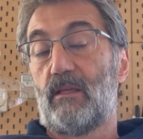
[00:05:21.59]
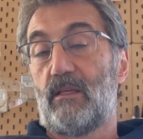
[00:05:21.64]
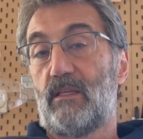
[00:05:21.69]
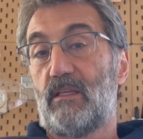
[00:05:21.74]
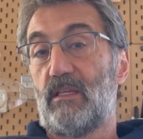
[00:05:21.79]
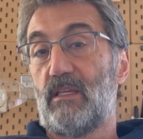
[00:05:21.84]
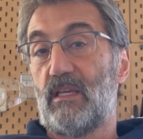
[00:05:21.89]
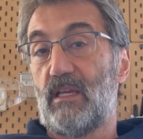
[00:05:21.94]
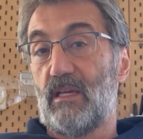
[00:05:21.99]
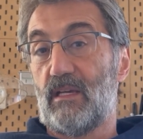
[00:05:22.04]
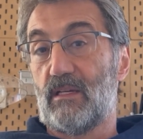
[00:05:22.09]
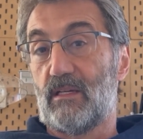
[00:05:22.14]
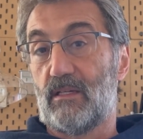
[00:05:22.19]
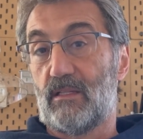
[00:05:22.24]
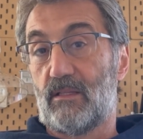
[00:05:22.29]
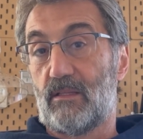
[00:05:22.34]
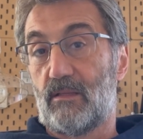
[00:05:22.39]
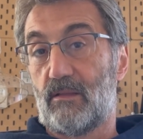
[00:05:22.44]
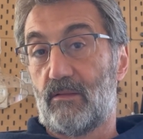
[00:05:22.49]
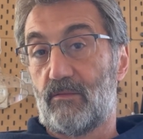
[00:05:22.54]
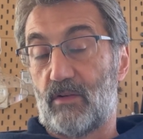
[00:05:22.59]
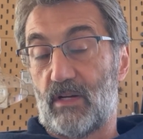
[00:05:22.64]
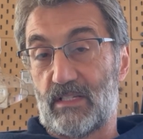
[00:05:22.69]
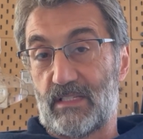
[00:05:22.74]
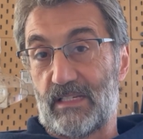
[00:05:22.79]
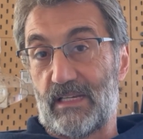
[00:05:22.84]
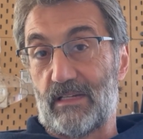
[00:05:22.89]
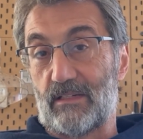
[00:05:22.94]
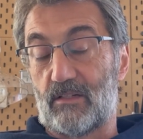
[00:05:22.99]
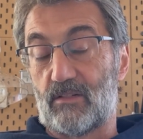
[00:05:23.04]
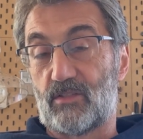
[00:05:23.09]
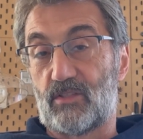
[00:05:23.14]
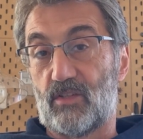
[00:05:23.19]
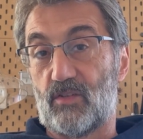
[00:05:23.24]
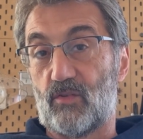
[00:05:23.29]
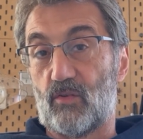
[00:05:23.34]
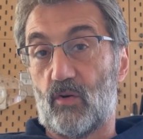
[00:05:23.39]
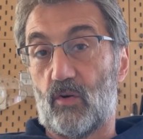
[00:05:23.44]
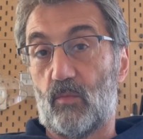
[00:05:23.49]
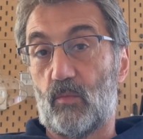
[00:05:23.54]
He had thoracic outlet
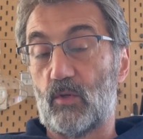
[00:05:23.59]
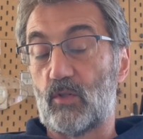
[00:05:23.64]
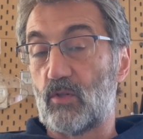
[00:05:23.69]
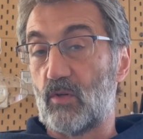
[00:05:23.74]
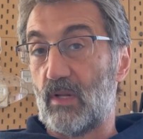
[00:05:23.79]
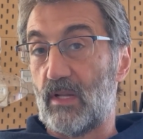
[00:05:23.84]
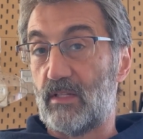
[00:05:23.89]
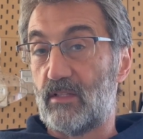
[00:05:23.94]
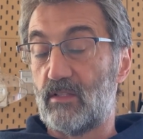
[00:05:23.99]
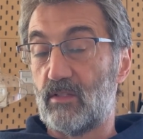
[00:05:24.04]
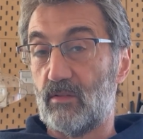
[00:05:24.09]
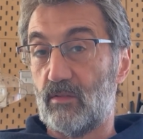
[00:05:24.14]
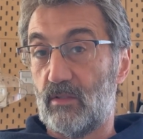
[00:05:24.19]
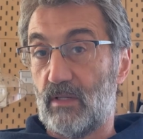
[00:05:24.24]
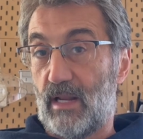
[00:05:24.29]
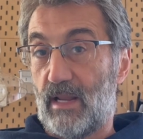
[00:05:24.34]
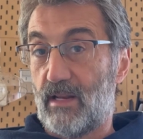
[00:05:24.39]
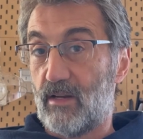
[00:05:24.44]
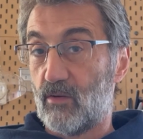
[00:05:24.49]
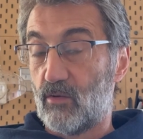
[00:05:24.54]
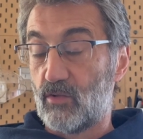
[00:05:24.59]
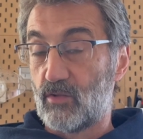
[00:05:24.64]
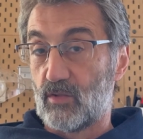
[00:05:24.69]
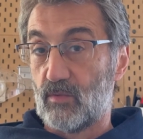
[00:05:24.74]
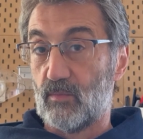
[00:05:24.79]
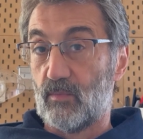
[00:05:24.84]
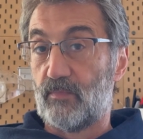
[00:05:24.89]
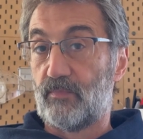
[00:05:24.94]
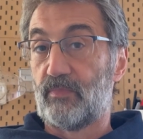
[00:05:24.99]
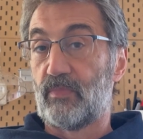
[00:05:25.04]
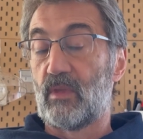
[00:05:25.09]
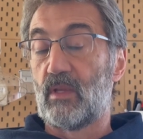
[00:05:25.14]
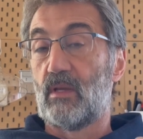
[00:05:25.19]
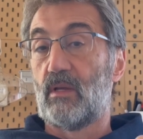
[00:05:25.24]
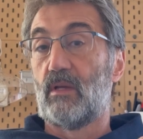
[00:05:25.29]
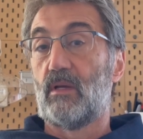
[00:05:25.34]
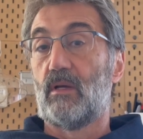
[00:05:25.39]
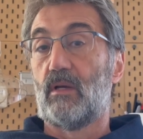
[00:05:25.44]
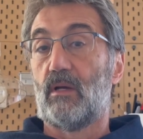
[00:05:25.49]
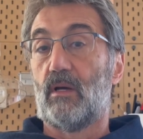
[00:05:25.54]
syndrome, which led to an aneurysm
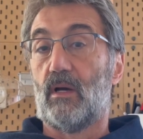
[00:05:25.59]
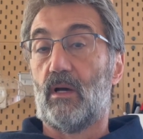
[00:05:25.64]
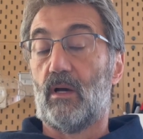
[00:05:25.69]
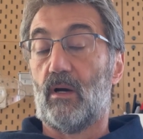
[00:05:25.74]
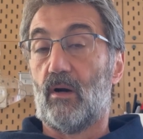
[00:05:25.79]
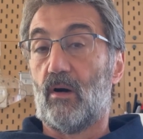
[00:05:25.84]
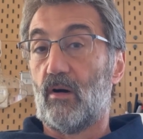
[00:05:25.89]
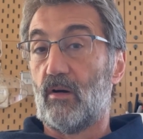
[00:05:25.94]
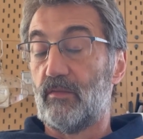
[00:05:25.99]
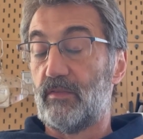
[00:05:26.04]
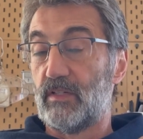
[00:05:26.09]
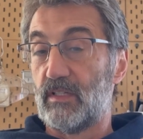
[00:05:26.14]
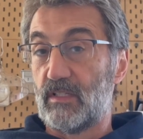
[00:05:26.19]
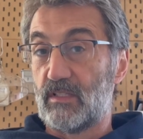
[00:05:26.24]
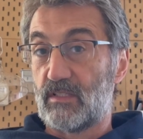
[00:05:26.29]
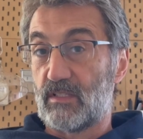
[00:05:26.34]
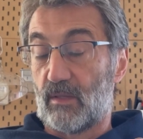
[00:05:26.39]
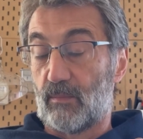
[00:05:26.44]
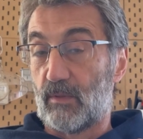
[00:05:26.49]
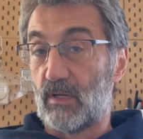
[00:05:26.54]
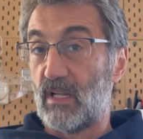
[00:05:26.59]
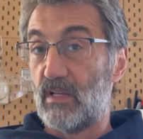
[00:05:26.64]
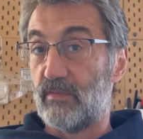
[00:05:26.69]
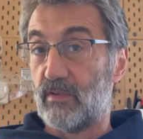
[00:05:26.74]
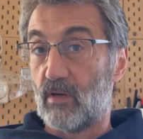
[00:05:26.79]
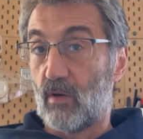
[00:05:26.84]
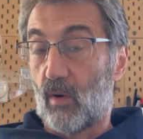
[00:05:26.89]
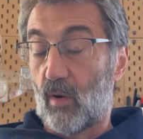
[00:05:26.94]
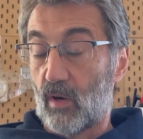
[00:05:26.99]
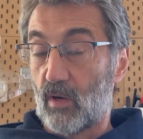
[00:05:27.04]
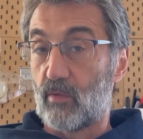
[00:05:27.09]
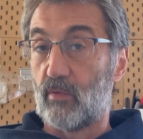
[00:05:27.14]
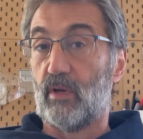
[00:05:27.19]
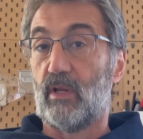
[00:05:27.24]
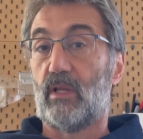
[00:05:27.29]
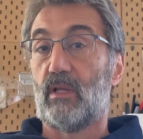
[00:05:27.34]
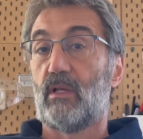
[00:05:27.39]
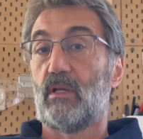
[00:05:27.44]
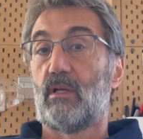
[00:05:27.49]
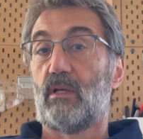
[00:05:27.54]
of his subclavian
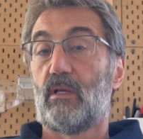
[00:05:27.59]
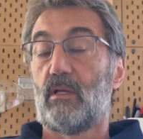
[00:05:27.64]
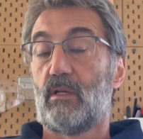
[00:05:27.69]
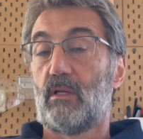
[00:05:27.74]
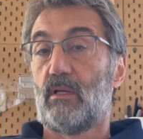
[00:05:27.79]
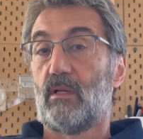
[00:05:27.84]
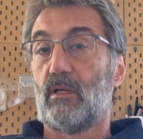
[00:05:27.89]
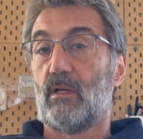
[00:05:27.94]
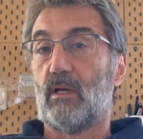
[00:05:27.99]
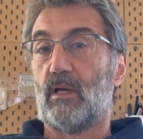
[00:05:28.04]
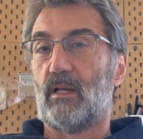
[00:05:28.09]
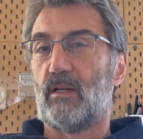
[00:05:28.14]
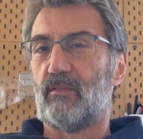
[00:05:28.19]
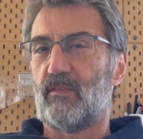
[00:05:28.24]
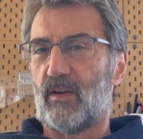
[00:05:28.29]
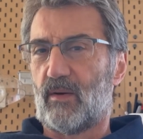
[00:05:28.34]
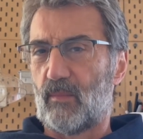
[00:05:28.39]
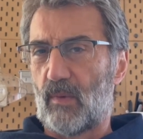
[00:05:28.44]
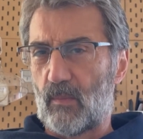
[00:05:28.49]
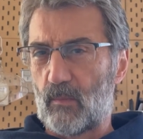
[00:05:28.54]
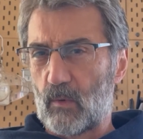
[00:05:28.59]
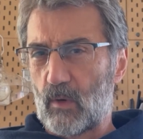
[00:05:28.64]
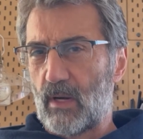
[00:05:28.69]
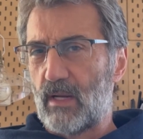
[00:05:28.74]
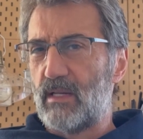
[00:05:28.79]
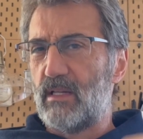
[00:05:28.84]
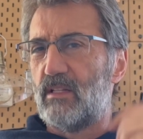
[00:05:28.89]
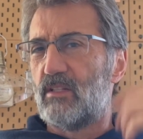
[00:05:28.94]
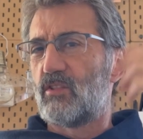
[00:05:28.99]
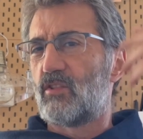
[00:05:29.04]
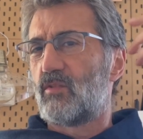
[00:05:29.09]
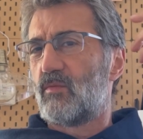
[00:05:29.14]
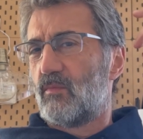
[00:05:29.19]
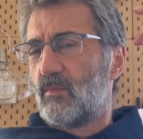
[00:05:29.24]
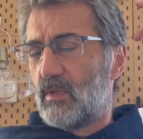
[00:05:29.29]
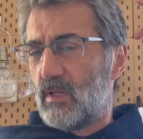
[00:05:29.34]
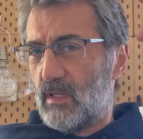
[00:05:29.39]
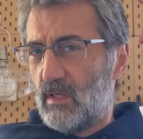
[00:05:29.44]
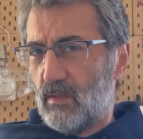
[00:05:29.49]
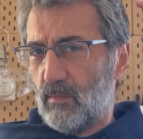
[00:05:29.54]
artery. And if I remember right,
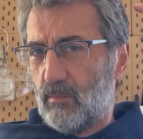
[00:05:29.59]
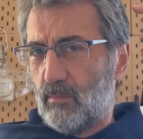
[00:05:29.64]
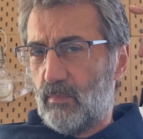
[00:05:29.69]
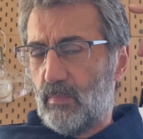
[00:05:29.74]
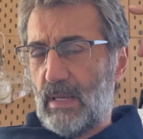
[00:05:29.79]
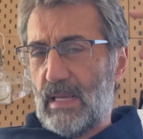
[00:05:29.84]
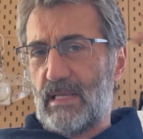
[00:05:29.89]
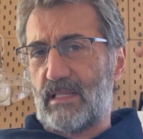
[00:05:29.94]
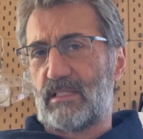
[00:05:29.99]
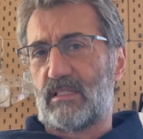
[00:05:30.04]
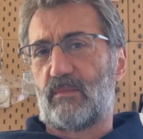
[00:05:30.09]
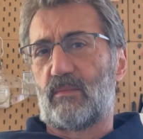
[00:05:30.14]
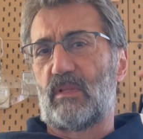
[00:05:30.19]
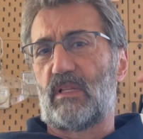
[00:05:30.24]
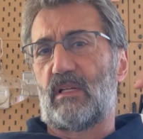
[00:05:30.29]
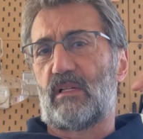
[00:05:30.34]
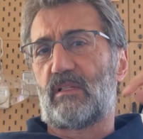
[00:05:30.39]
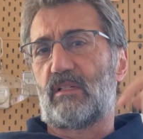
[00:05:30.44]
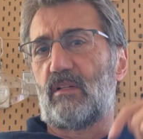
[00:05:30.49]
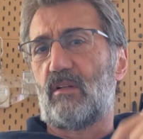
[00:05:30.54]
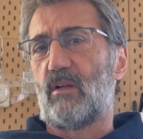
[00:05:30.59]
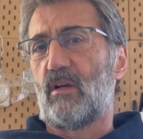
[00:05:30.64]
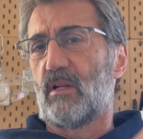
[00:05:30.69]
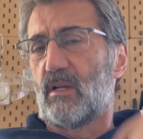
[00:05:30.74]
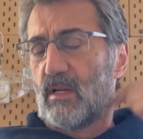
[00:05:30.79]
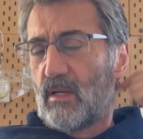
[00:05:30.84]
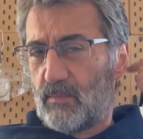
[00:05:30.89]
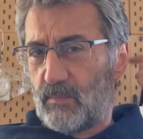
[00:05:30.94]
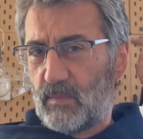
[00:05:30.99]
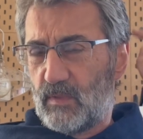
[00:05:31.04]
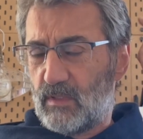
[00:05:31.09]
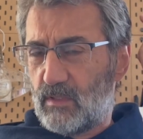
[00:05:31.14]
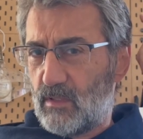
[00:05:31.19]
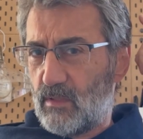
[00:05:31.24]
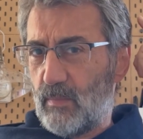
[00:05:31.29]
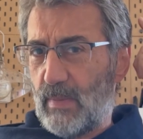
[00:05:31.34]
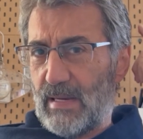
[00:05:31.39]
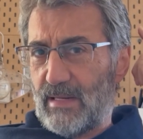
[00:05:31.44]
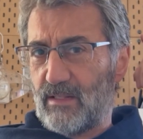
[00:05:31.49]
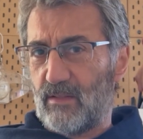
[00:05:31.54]
he passed some of that clot up into
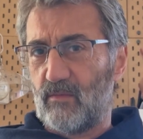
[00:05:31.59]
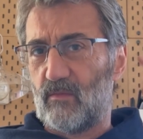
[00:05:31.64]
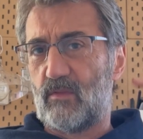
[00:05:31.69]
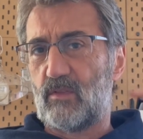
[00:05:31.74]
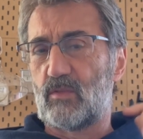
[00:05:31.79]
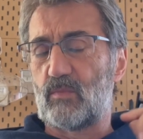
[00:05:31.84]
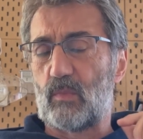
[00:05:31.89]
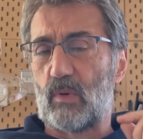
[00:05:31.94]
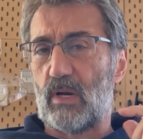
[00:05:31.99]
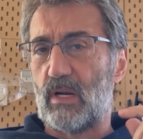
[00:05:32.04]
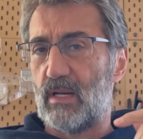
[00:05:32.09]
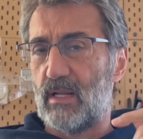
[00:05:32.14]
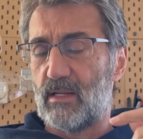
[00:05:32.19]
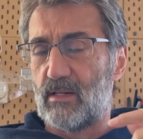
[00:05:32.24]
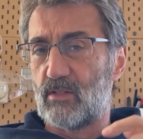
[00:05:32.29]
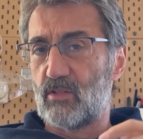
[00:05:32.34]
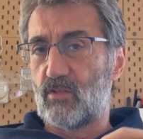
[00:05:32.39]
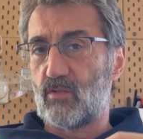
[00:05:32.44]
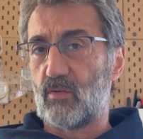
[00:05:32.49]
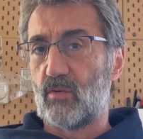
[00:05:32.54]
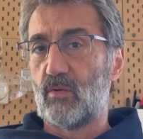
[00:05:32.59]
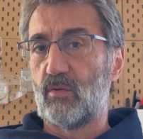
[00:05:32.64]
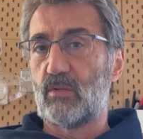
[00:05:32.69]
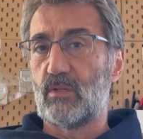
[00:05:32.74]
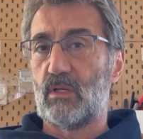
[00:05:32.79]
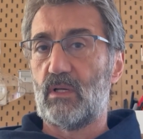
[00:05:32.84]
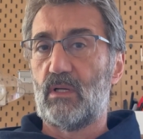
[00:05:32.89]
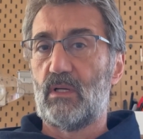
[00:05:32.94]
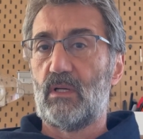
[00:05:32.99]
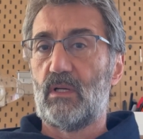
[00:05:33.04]
the back of his brain, had a stroke.